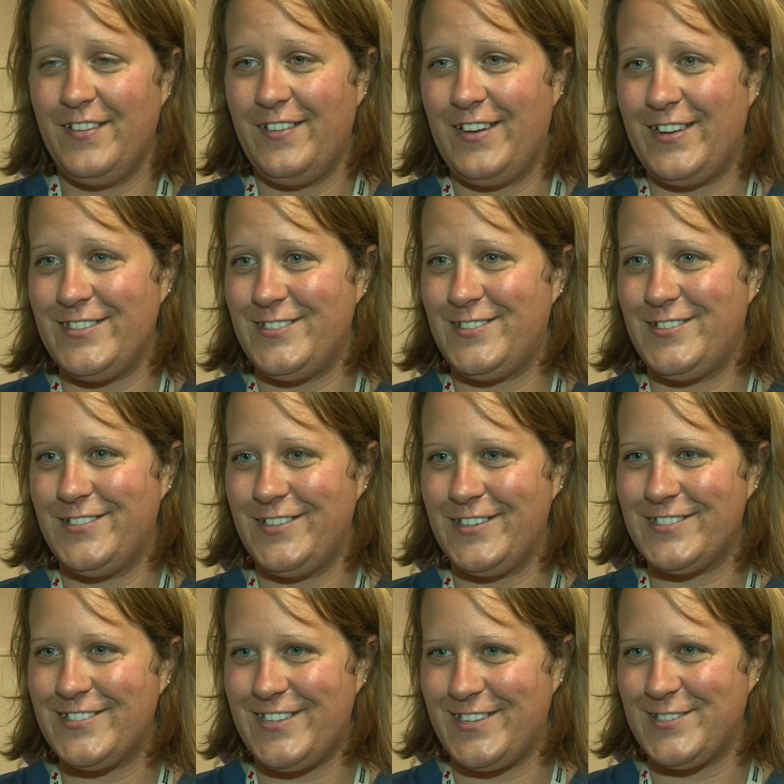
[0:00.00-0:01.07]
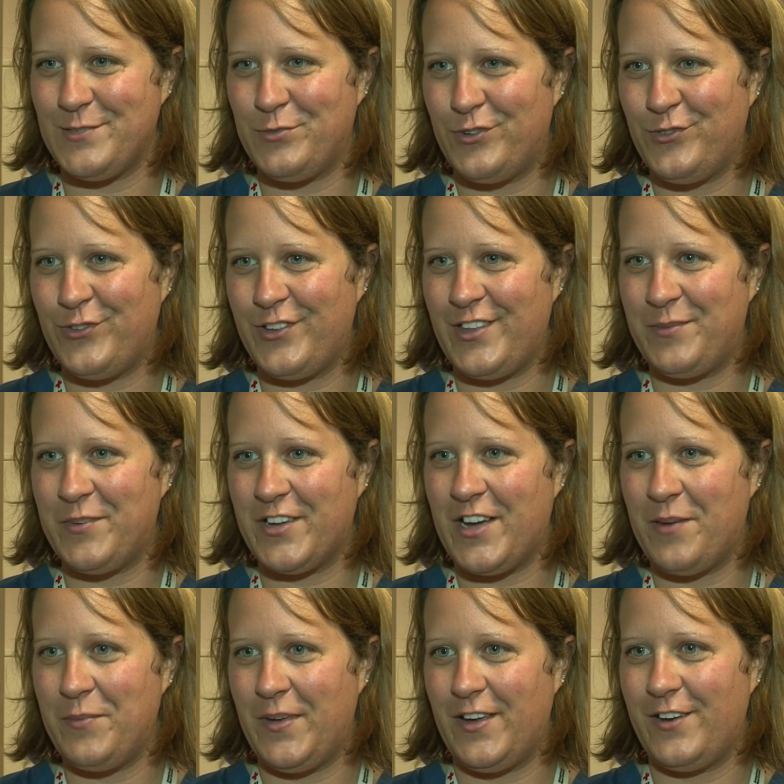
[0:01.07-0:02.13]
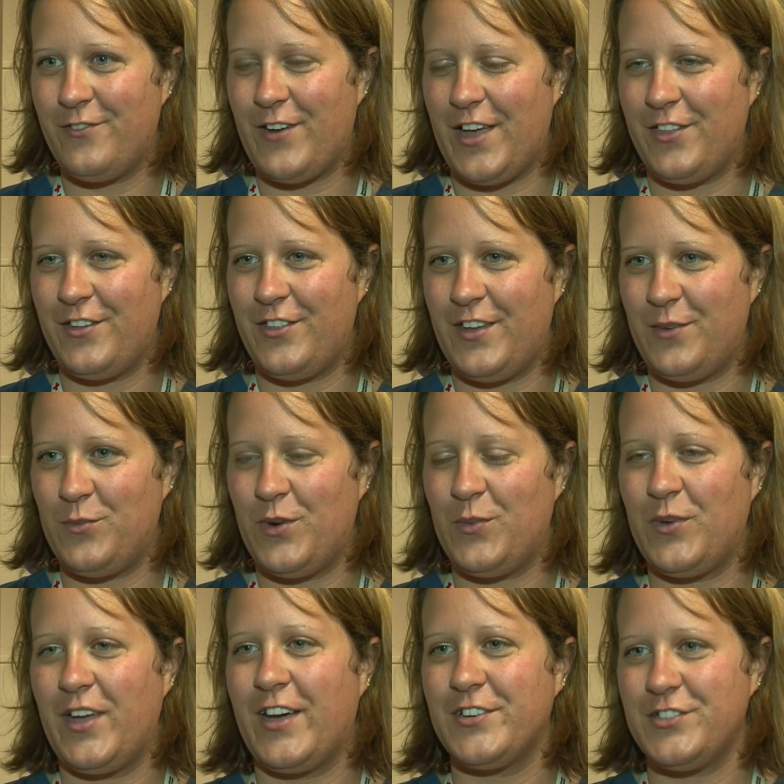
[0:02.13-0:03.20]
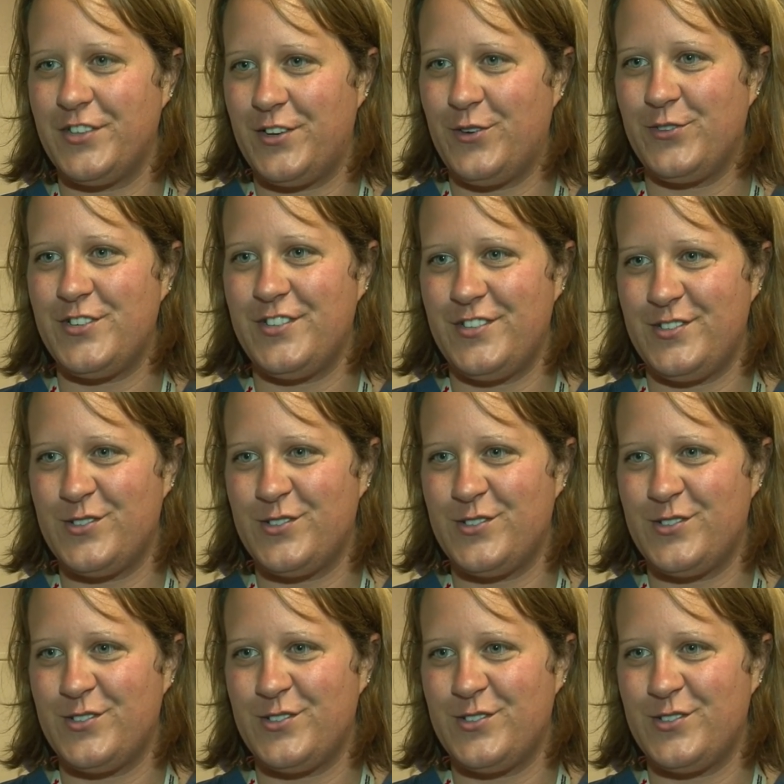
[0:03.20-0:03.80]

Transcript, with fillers: as accessible for them to come in rather than when we actually go to the